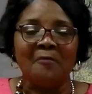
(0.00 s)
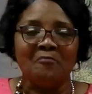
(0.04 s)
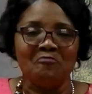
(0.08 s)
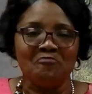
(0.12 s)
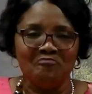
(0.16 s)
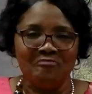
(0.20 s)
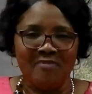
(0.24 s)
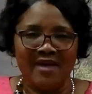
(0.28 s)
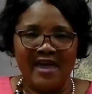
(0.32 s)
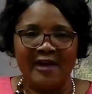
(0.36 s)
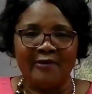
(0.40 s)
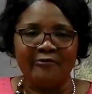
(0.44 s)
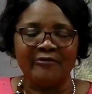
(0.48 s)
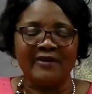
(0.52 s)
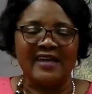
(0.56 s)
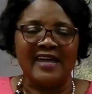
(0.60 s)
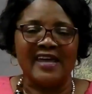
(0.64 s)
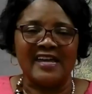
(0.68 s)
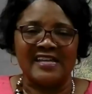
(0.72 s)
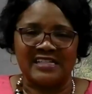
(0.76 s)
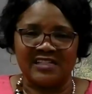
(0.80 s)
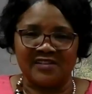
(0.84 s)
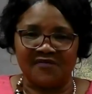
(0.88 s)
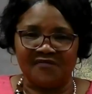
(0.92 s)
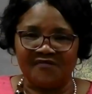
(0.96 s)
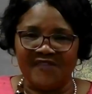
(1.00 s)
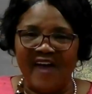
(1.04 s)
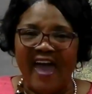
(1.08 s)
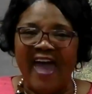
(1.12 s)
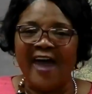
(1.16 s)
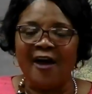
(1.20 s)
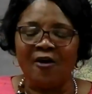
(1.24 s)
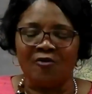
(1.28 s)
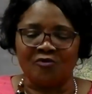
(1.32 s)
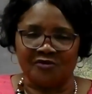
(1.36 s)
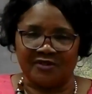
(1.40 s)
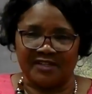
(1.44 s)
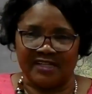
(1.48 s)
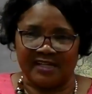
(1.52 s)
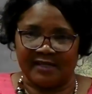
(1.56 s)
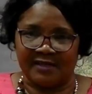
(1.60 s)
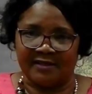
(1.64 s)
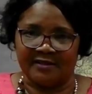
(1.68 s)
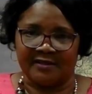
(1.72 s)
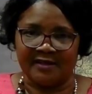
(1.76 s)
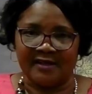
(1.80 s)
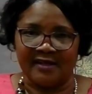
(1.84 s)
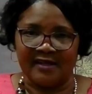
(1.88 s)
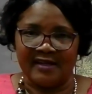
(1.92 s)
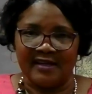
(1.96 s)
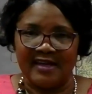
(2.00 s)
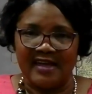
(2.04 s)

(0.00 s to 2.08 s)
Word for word: Mary has found it